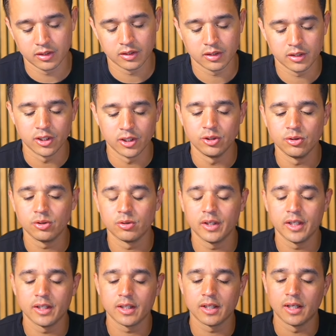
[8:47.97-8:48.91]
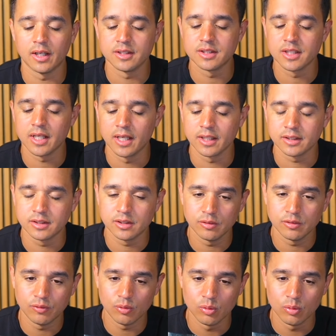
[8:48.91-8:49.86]
can you create a contact
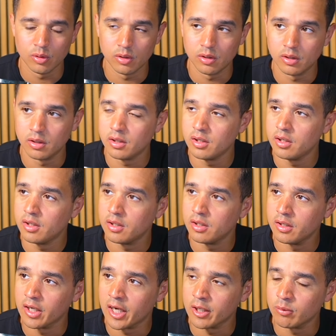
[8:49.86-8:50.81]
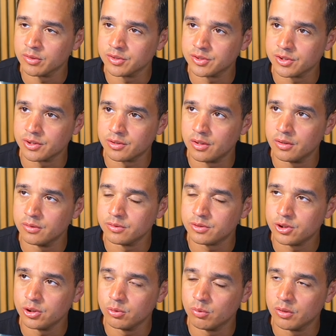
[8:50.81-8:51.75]
for
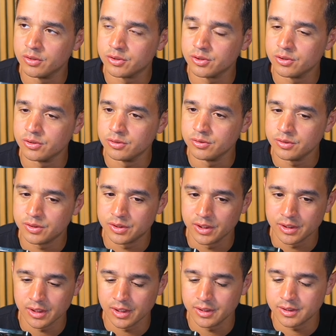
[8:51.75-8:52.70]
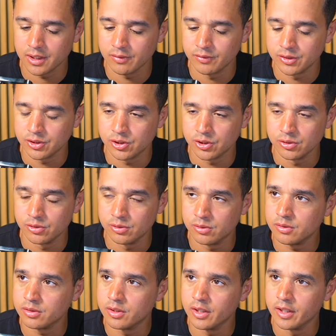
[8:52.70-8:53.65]

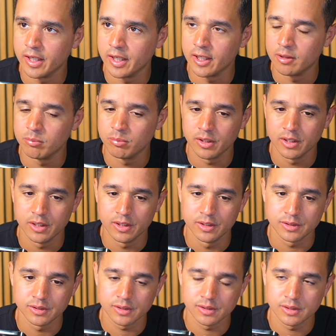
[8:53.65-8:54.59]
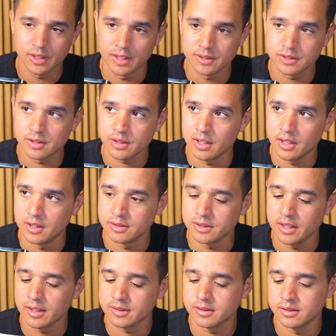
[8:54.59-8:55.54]
910-212-6872? The name is test
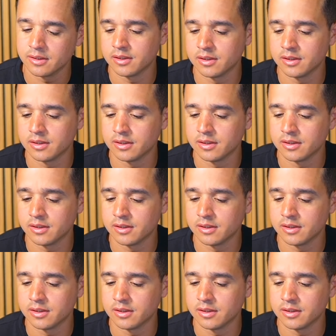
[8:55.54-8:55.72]
contact.